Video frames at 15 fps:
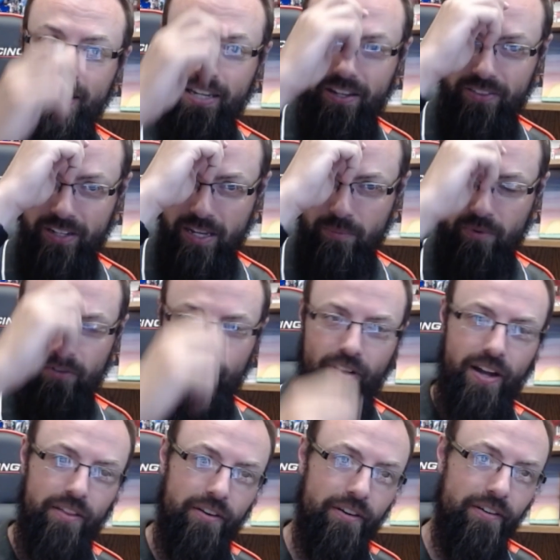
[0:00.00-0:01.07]
In the name of the
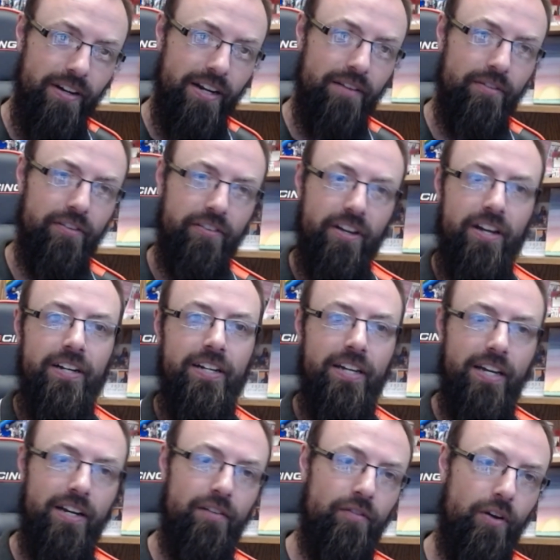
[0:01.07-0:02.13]
Father, and of the Son,
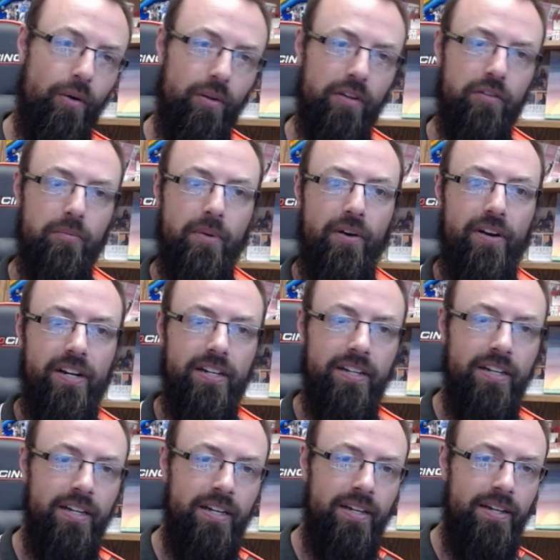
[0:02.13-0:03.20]
and of the Holy Spirit.
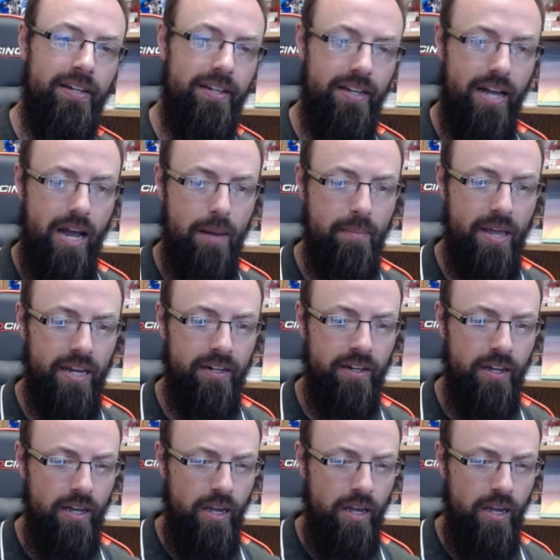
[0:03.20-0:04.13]
Amen.